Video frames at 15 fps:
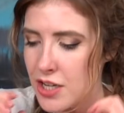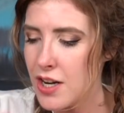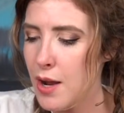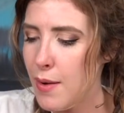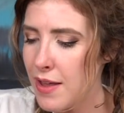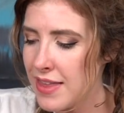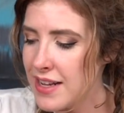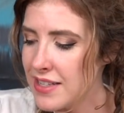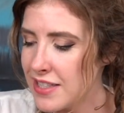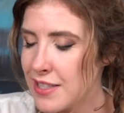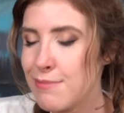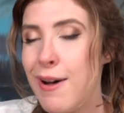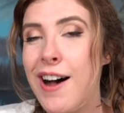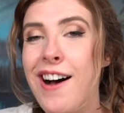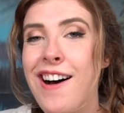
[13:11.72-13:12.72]
You know, I think
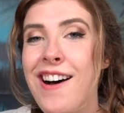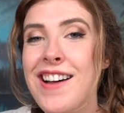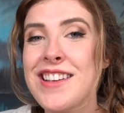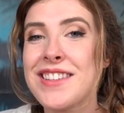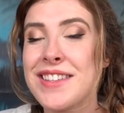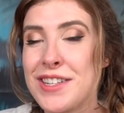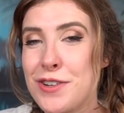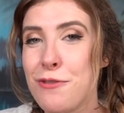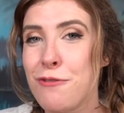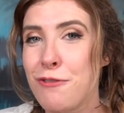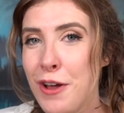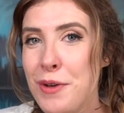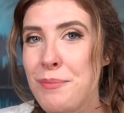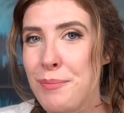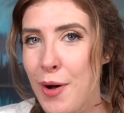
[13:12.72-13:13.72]
SmartArt is such a
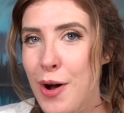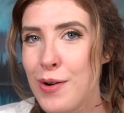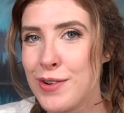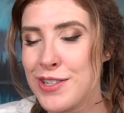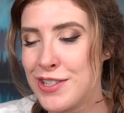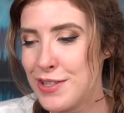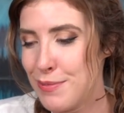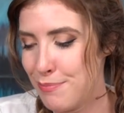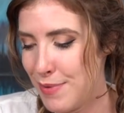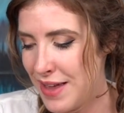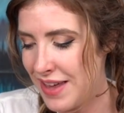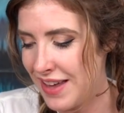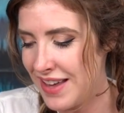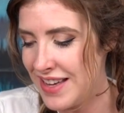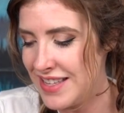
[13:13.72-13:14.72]
fun box
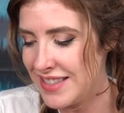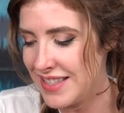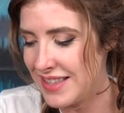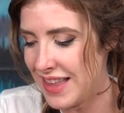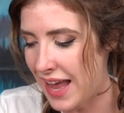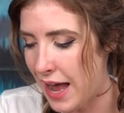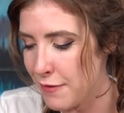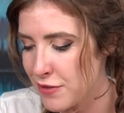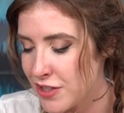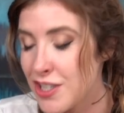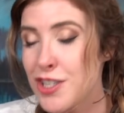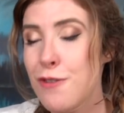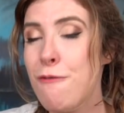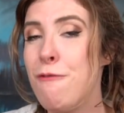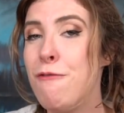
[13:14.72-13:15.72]
because they have
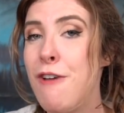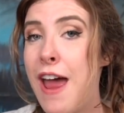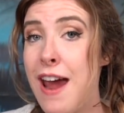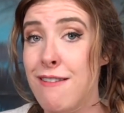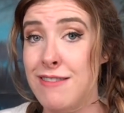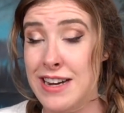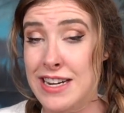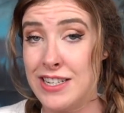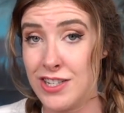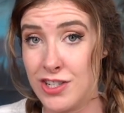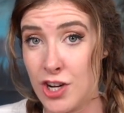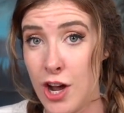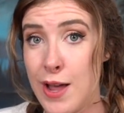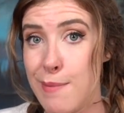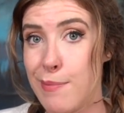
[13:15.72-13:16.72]
such a varied
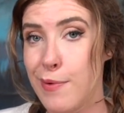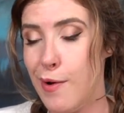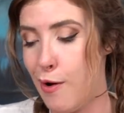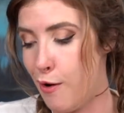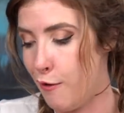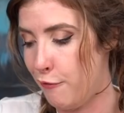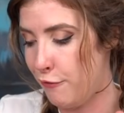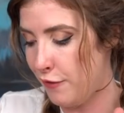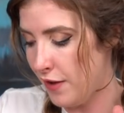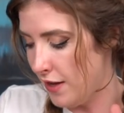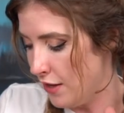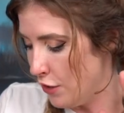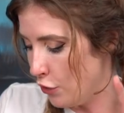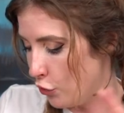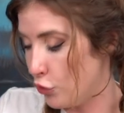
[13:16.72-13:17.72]
type of
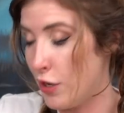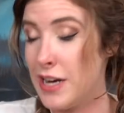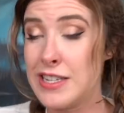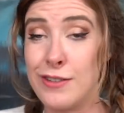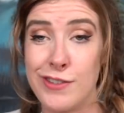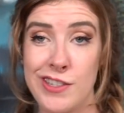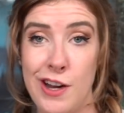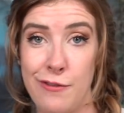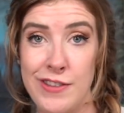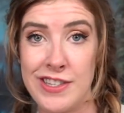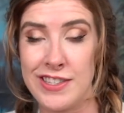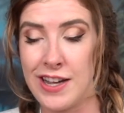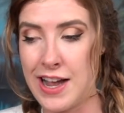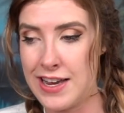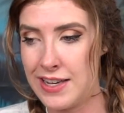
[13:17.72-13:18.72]
creative stuff
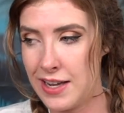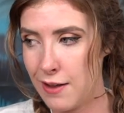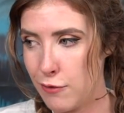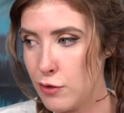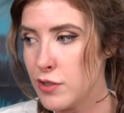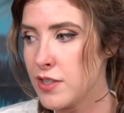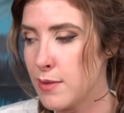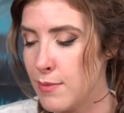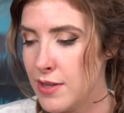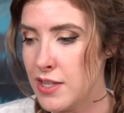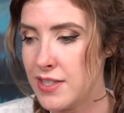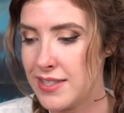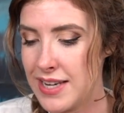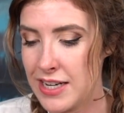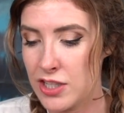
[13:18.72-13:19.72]
inside. Like if you're someone
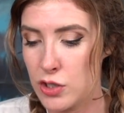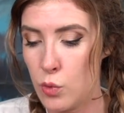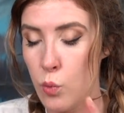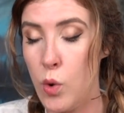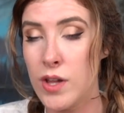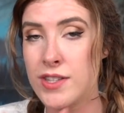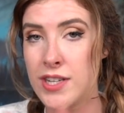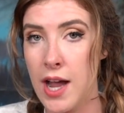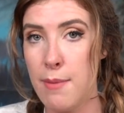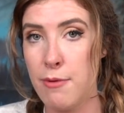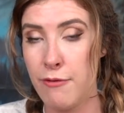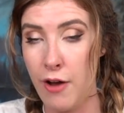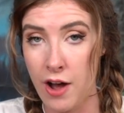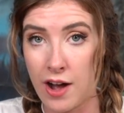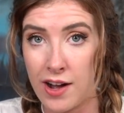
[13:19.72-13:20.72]
that sticks to one type
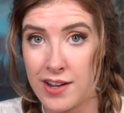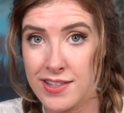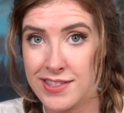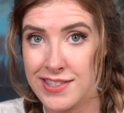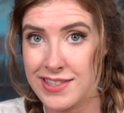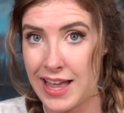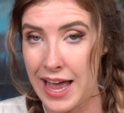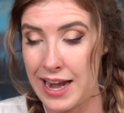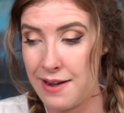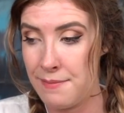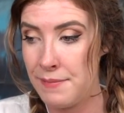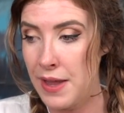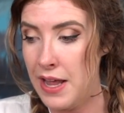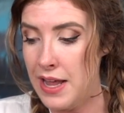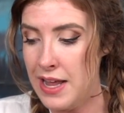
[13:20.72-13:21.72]
of art,
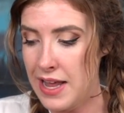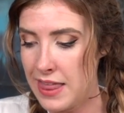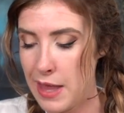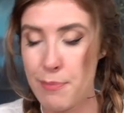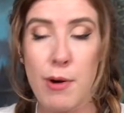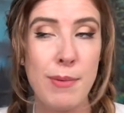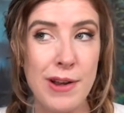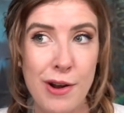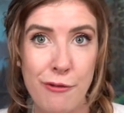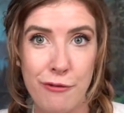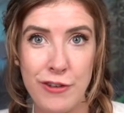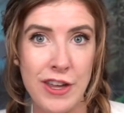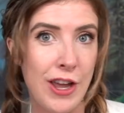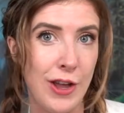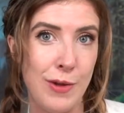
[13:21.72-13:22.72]
then they're probably not
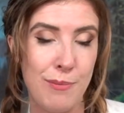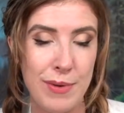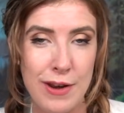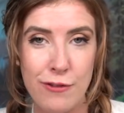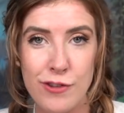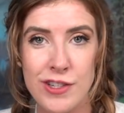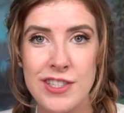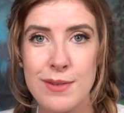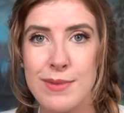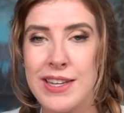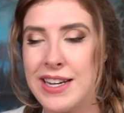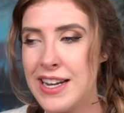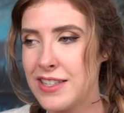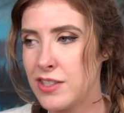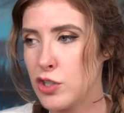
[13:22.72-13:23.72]
for you. But if you're someone
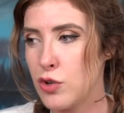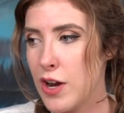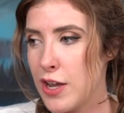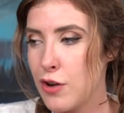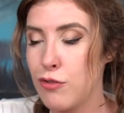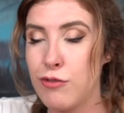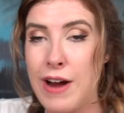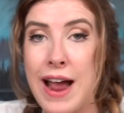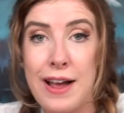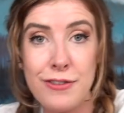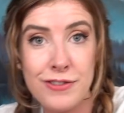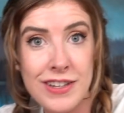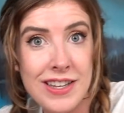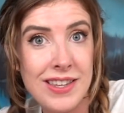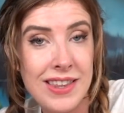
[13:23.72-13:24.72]
that likes to try
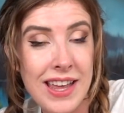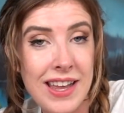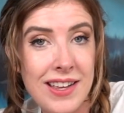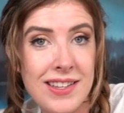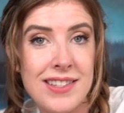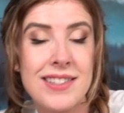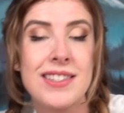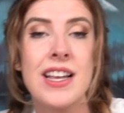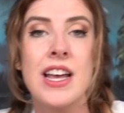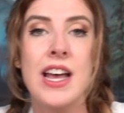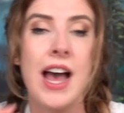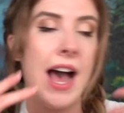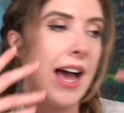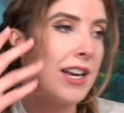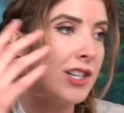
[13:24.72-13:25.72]
crafty things
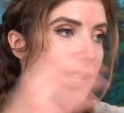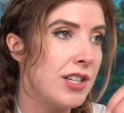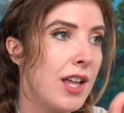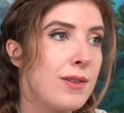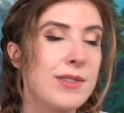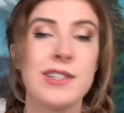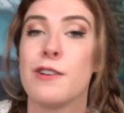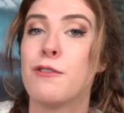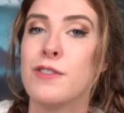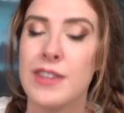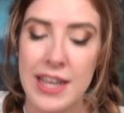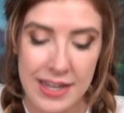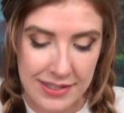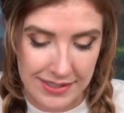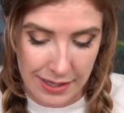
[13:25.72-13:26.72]
and loads of
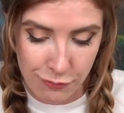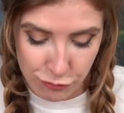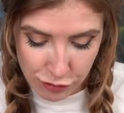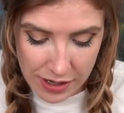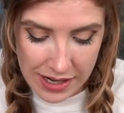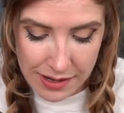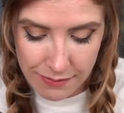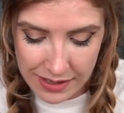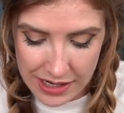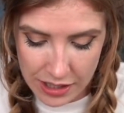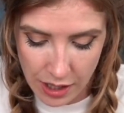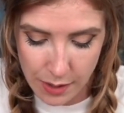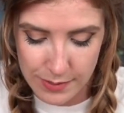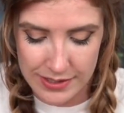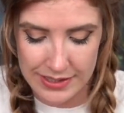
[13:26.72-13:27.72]
different things, they really, really
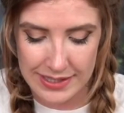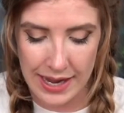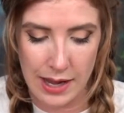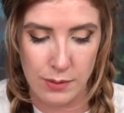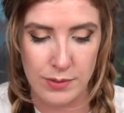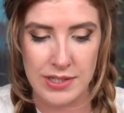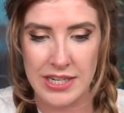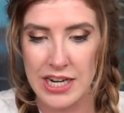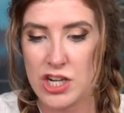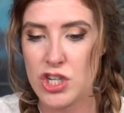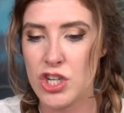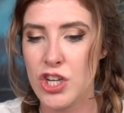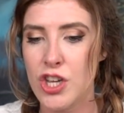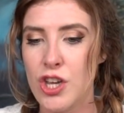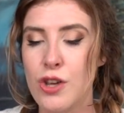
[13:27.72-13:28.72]
go to town
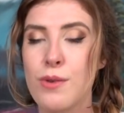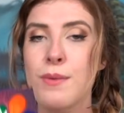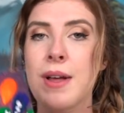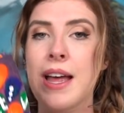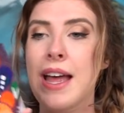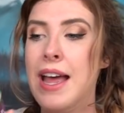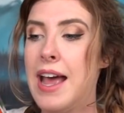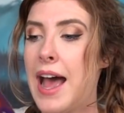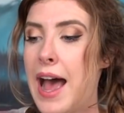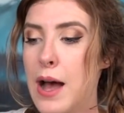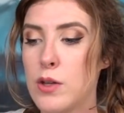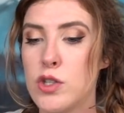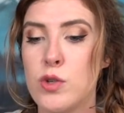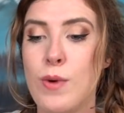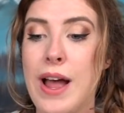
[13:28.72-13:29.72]
teaching you
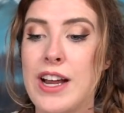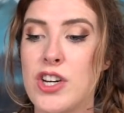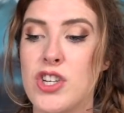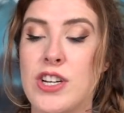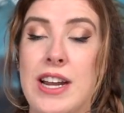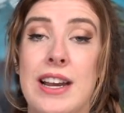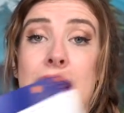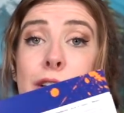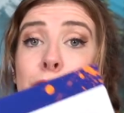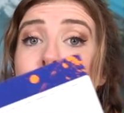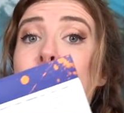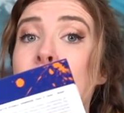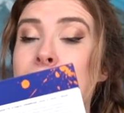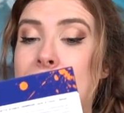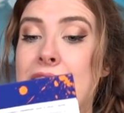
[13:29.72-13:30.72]
how to actually like
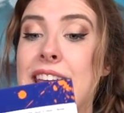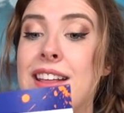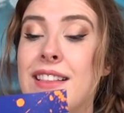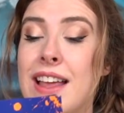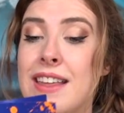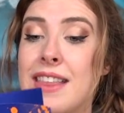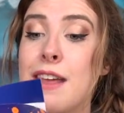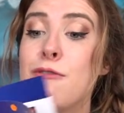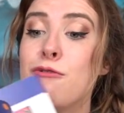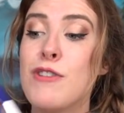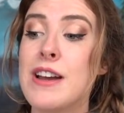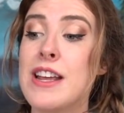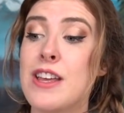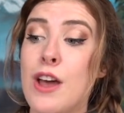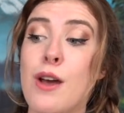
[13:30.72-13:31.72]
fully, like they
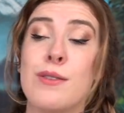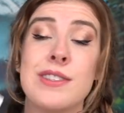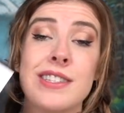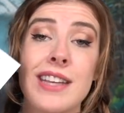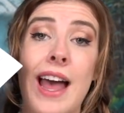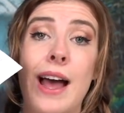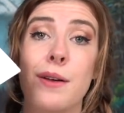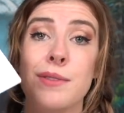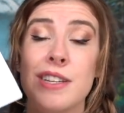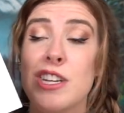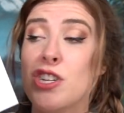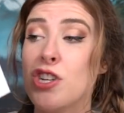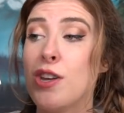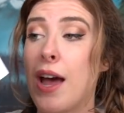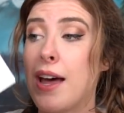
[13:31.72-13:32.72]
really go to town
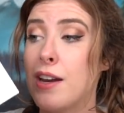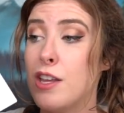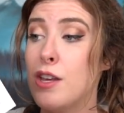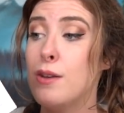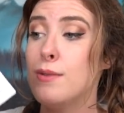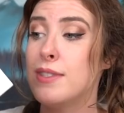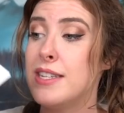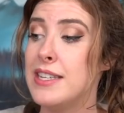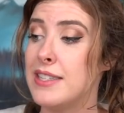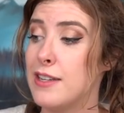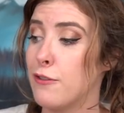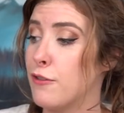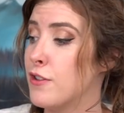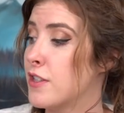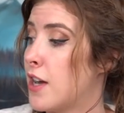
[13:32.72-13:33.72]
teaching you how to use these
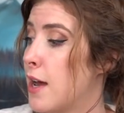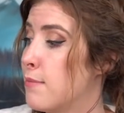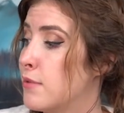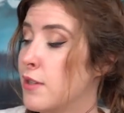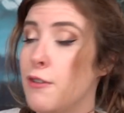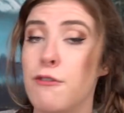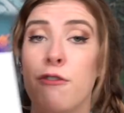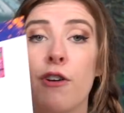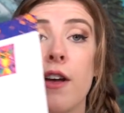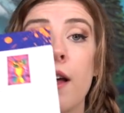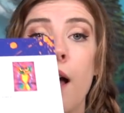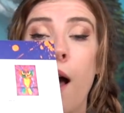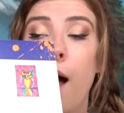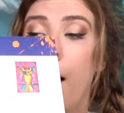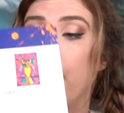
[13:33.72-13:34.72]
different types of
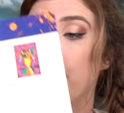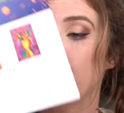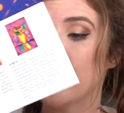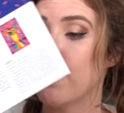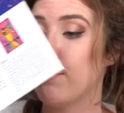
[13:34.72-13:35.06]
um,